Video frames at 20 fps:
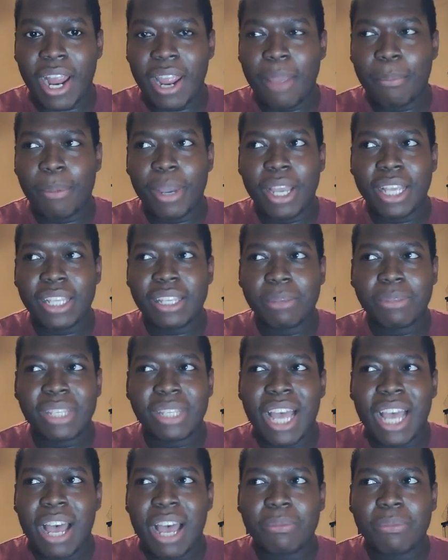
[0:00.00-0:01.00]
But
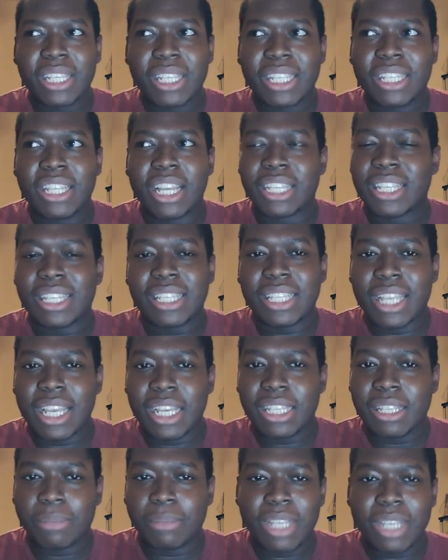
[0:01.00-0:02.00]
sometimes it doesn't stick.
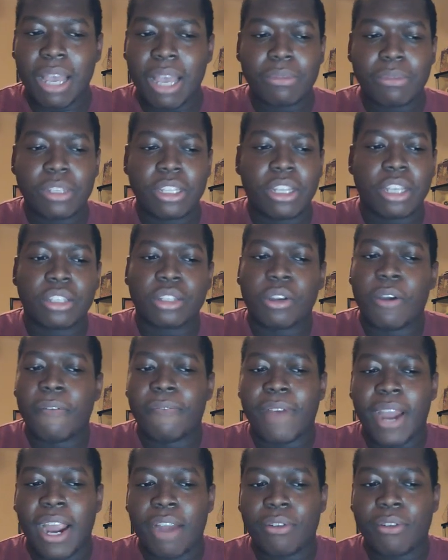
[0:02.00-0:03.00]
Sometimes it doesn't go
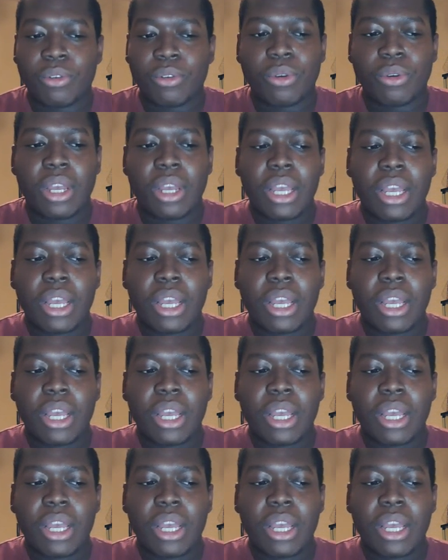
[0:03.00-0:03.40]
viral.